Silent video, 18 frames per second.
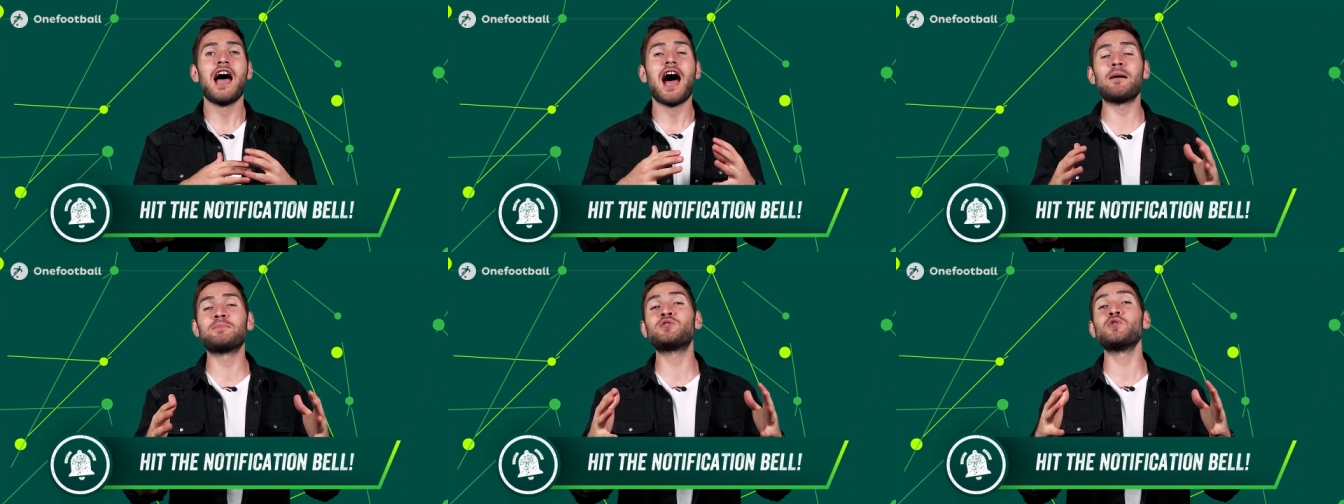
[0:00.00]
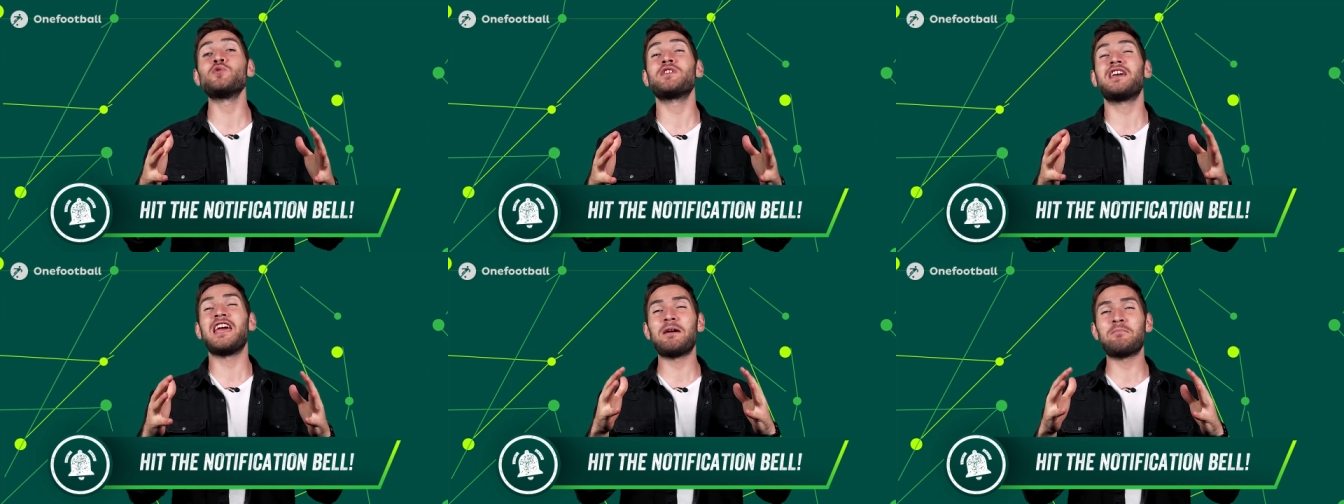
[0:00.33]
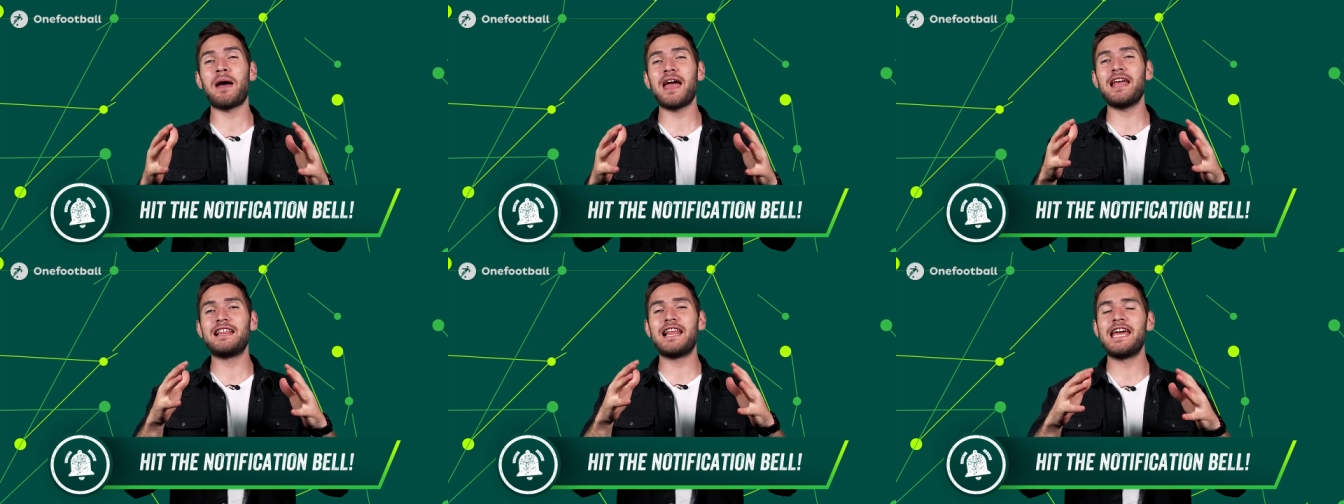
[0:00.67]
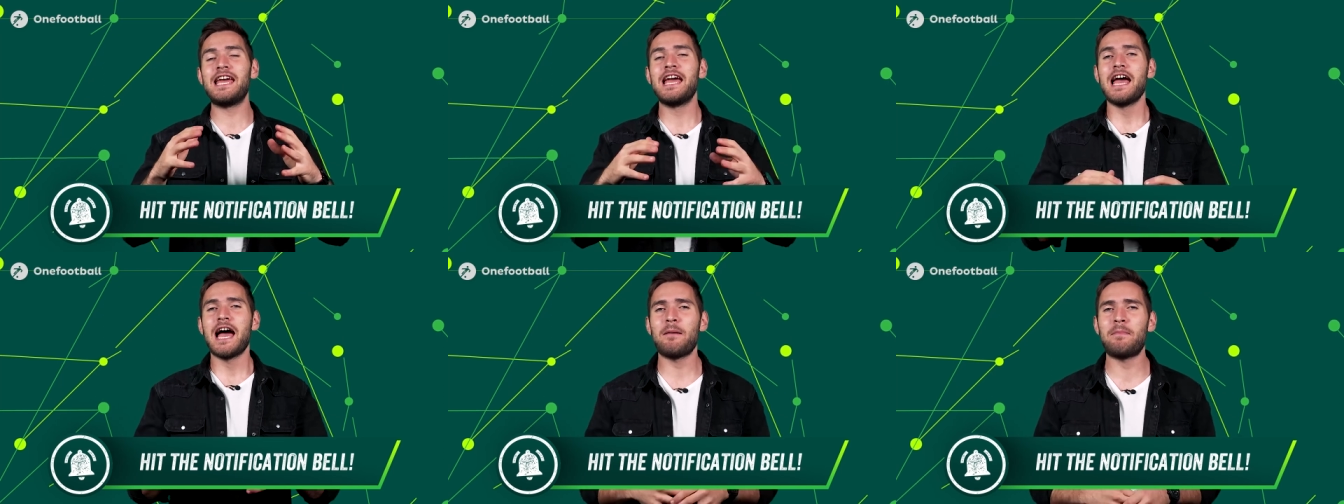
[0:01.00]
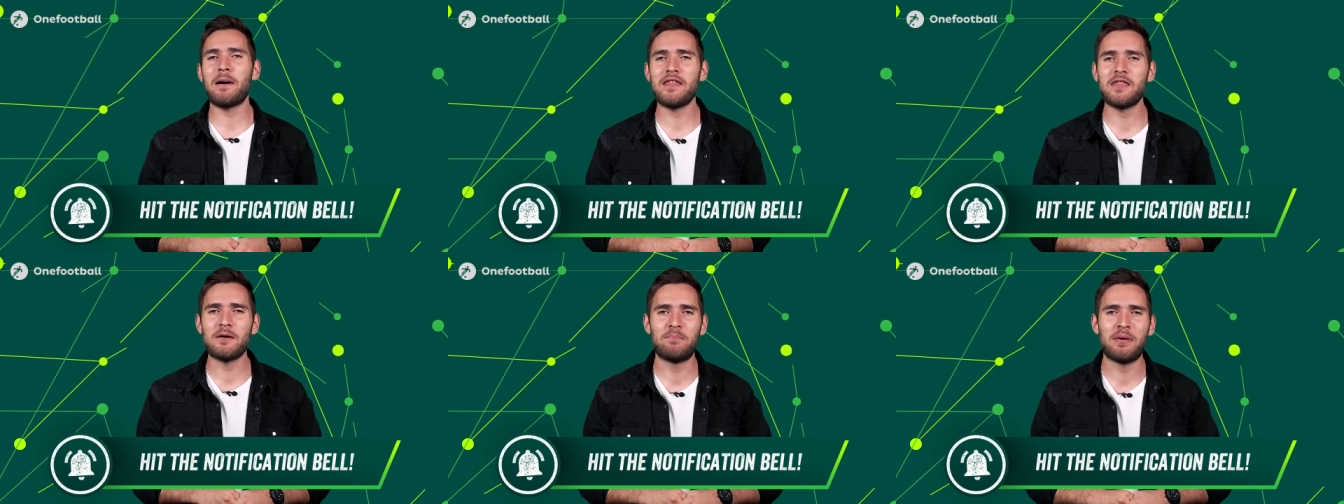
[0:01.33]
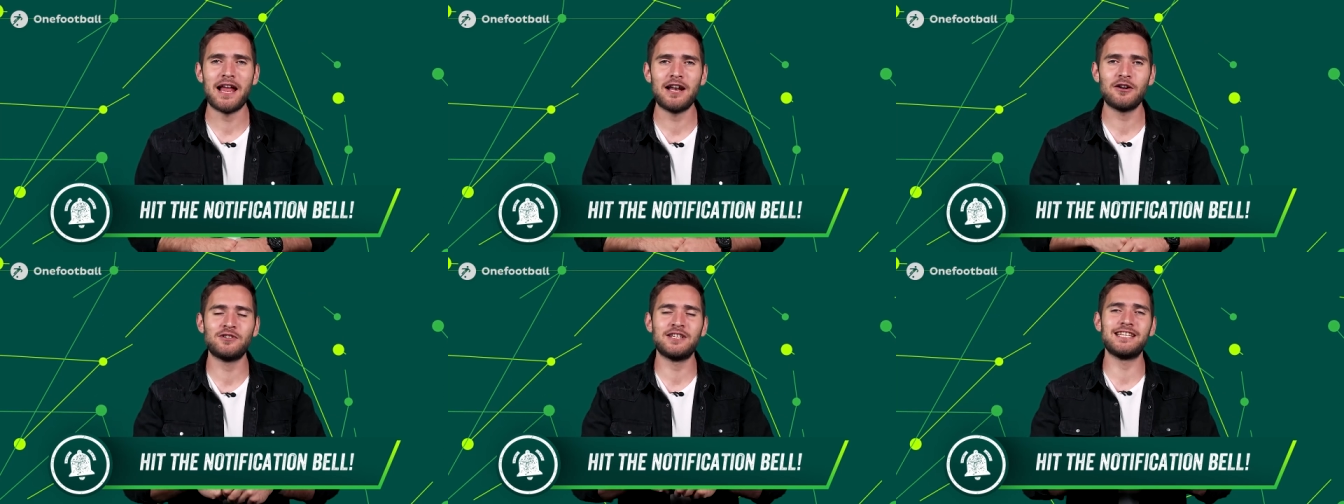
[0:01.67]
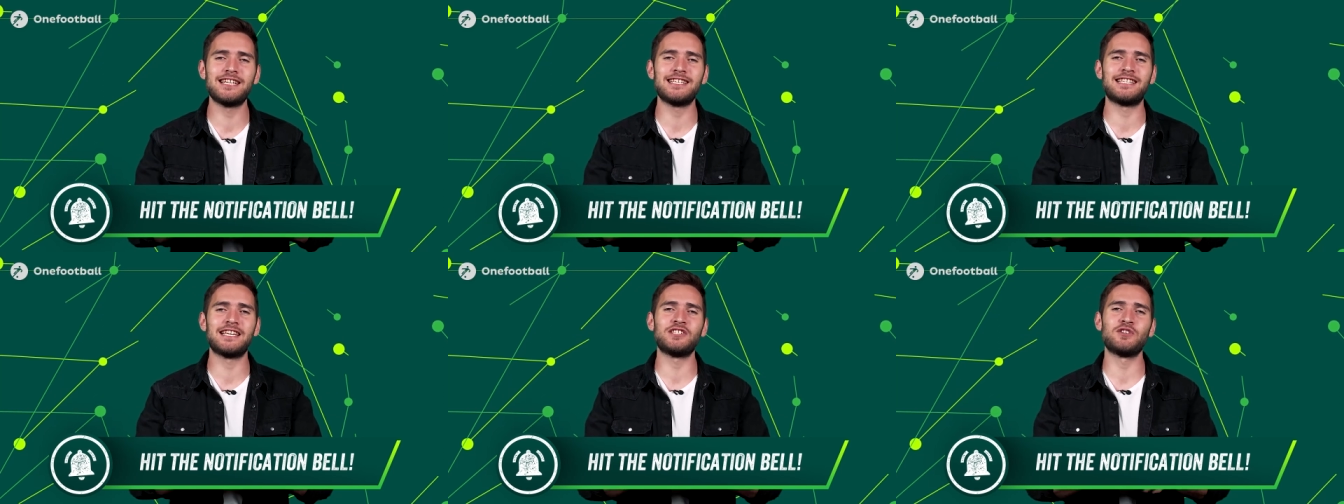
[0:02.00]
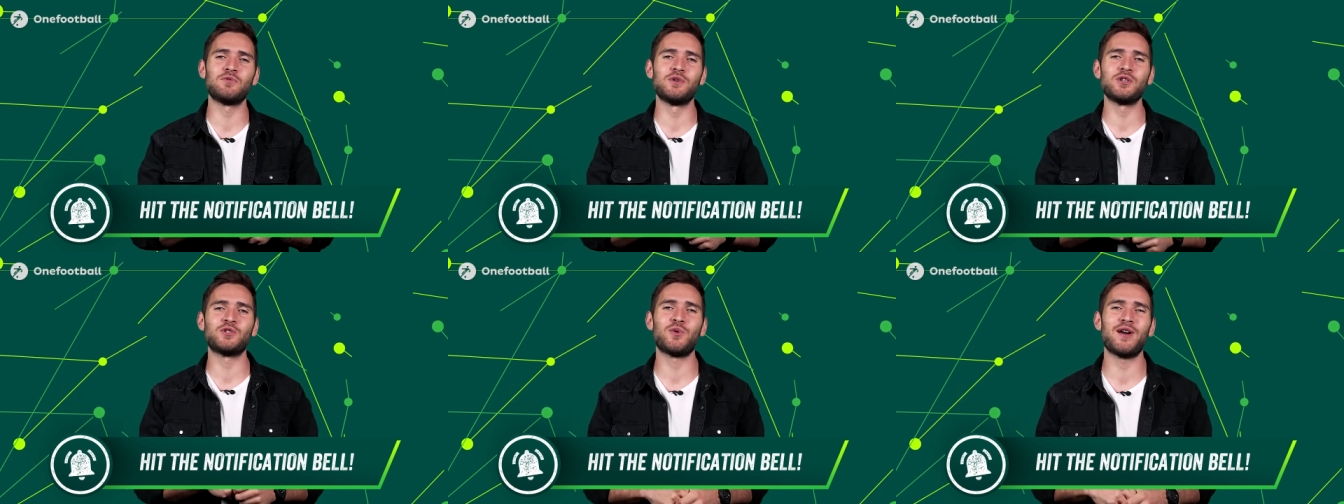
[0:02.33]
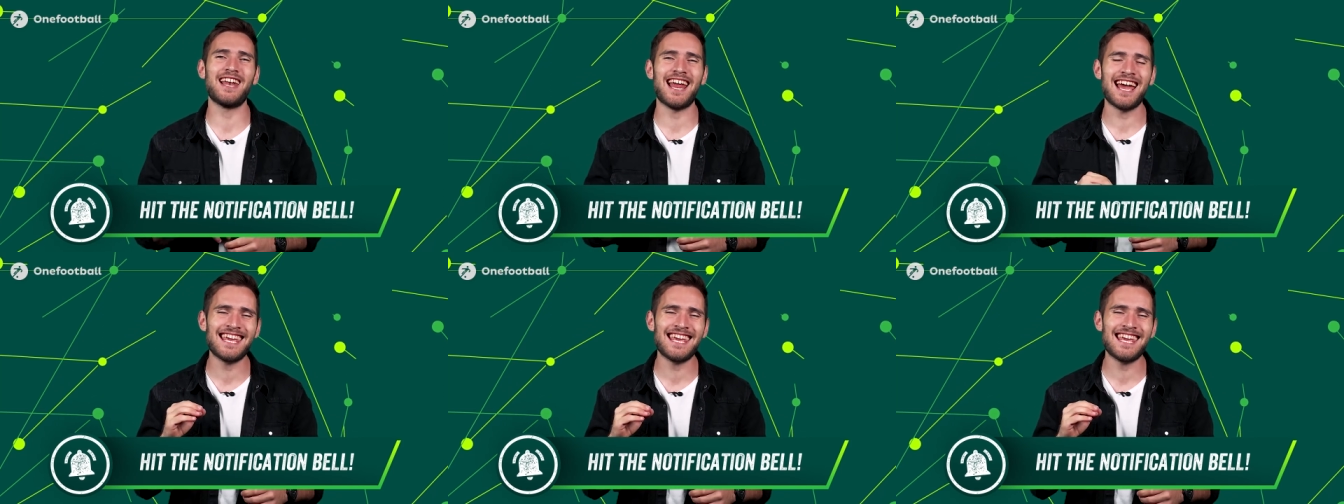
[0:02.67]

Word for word: I'm talking mainly about the penalty decision which went